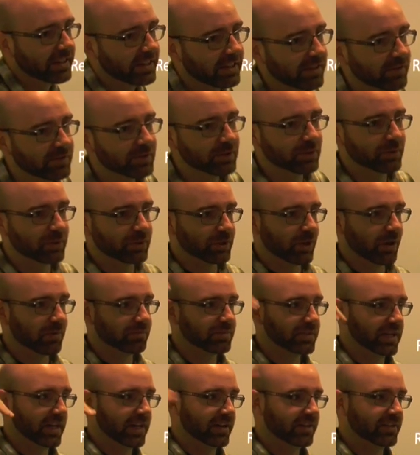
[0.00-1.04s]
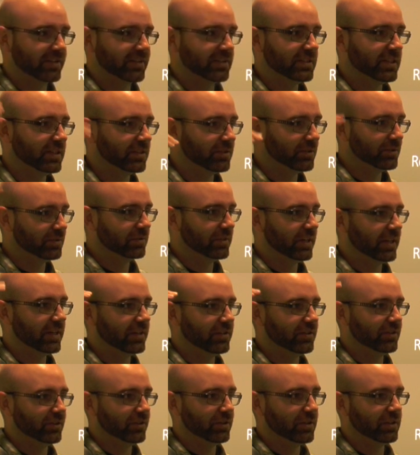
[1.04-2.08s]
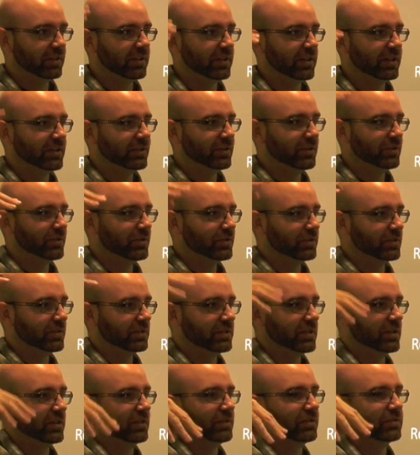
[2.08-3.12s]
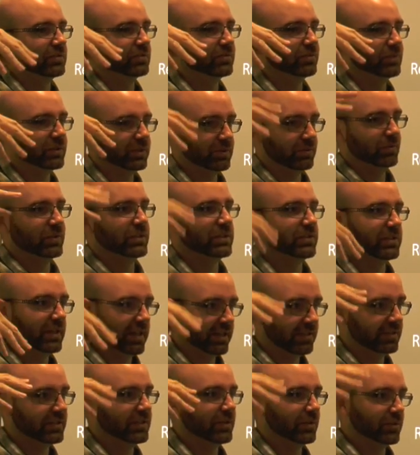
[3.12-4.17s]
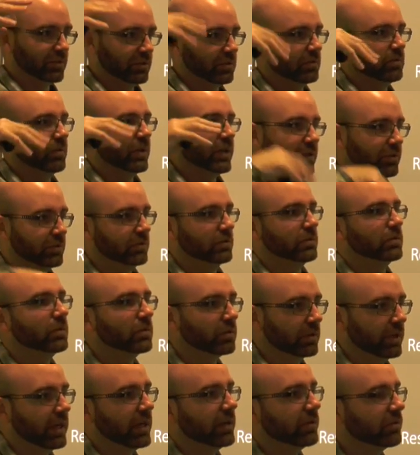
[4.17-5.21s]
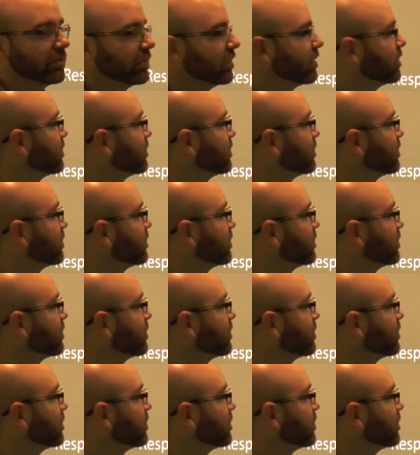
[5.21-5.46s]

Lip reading: gives you a top-down signal that you can then use to tell, which then tells you where you should look next.